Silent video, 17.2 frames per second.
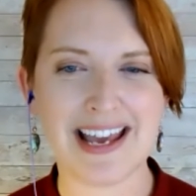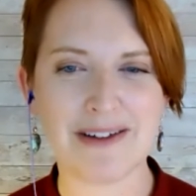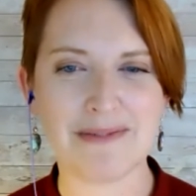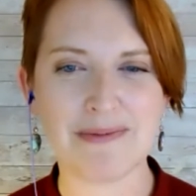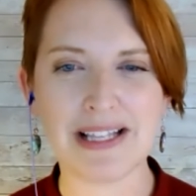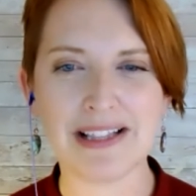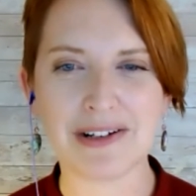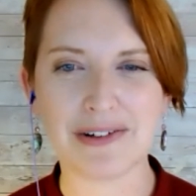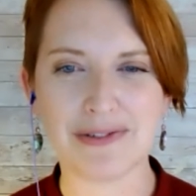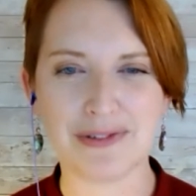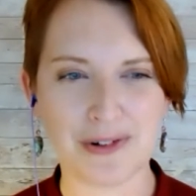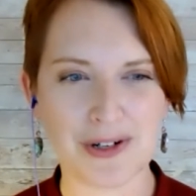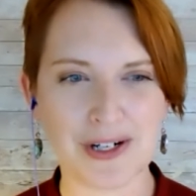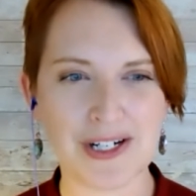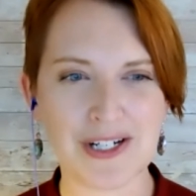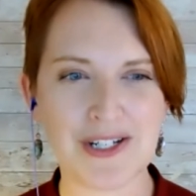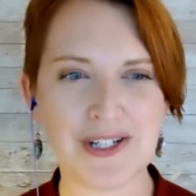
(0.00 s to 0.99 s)
and we look
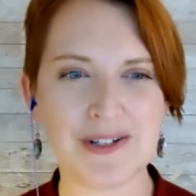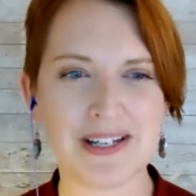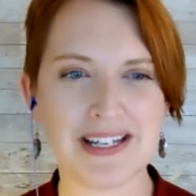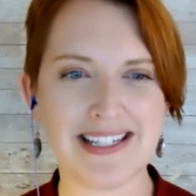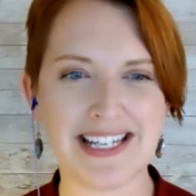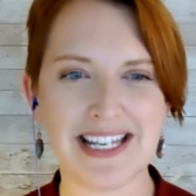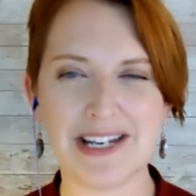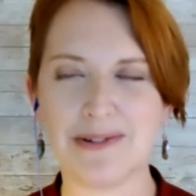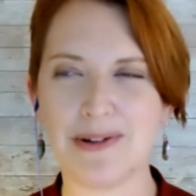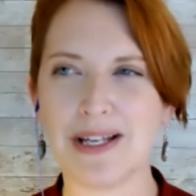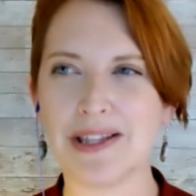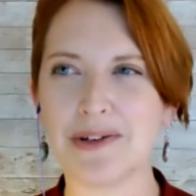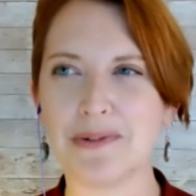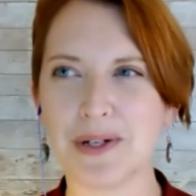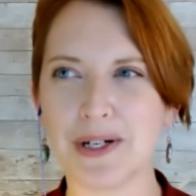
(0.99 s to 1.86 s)
forward to continuing the